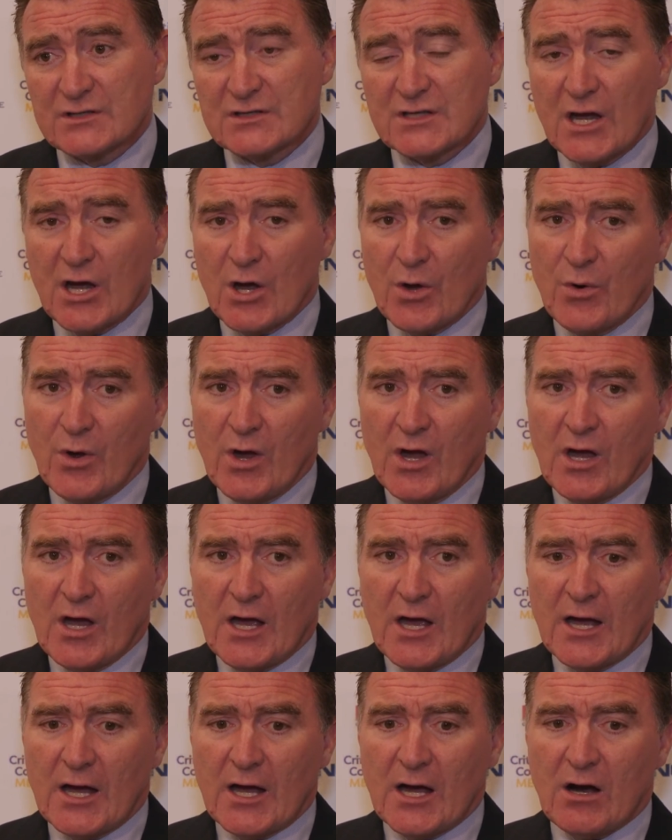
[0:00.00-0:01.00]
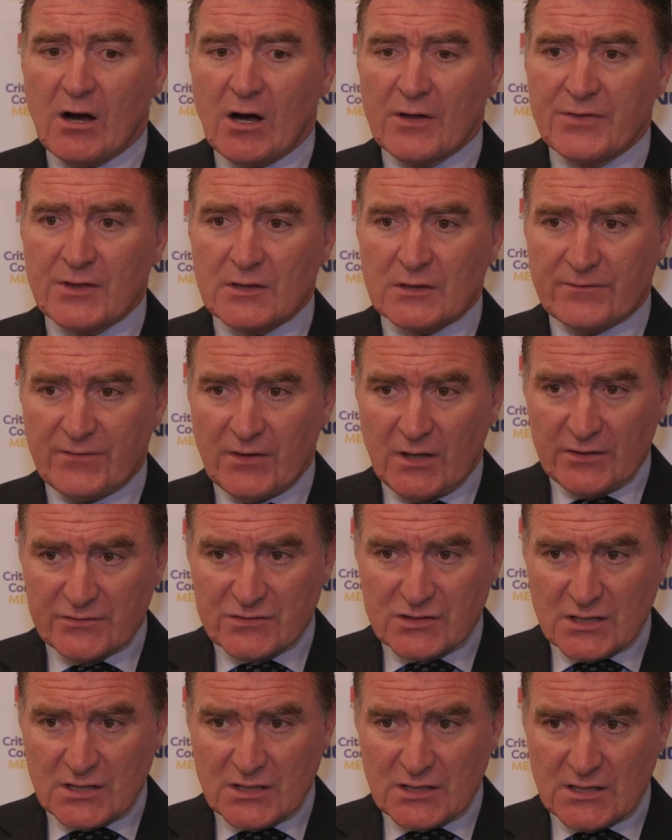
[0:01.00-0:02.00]
So I think the
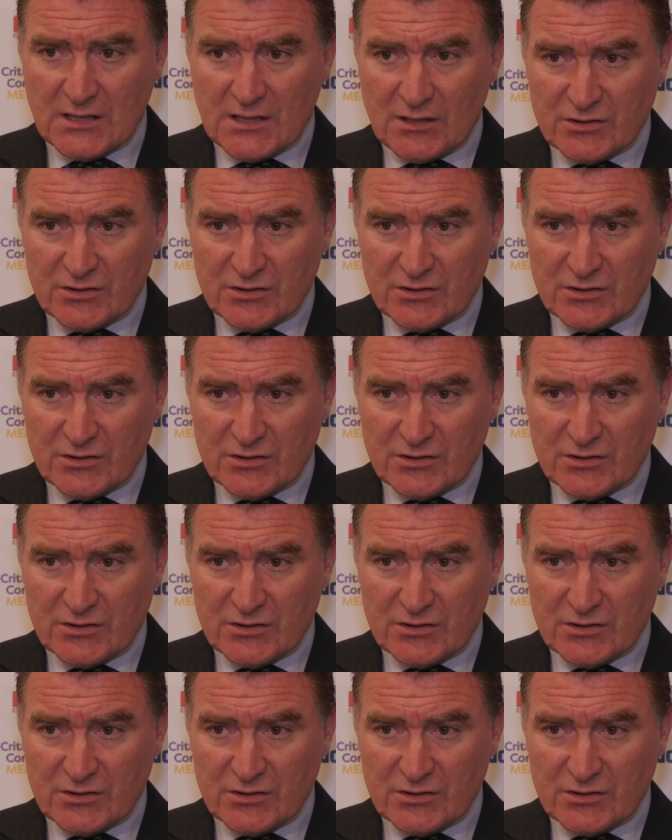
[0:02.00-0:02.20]
5G